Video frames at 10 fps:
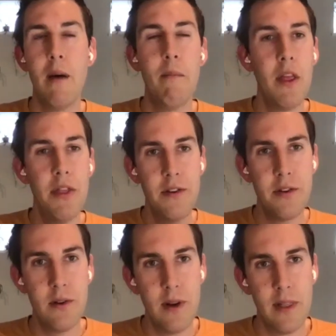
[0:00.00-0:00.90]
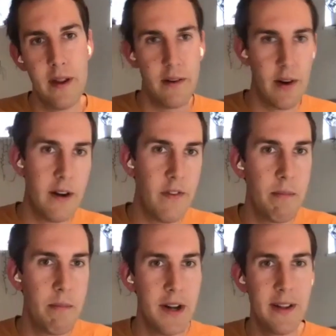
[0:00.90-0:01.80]
a month or two, and then they try a
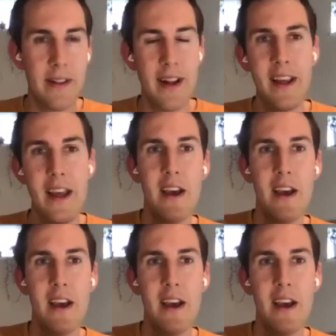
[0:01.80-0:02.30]
different product, and like